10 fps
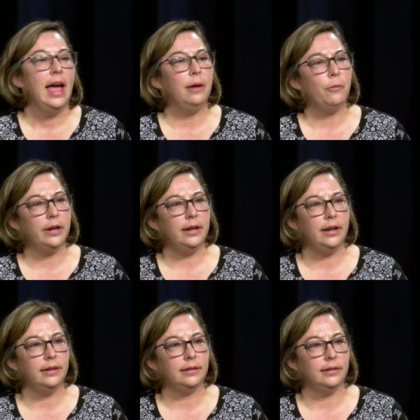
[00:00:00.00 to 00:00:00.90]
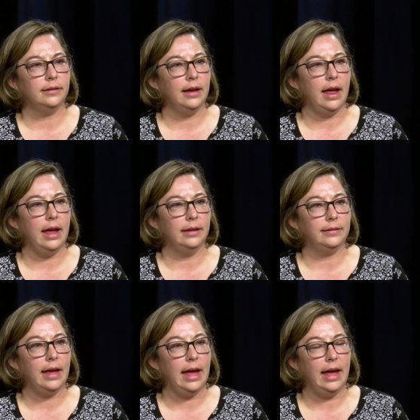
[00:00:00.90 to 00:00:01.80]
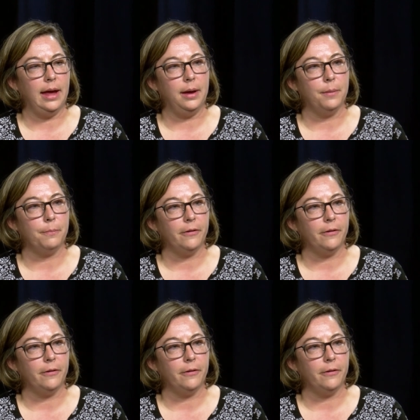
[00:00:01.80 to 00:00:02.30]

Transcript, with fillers: And what it is, is a, it's a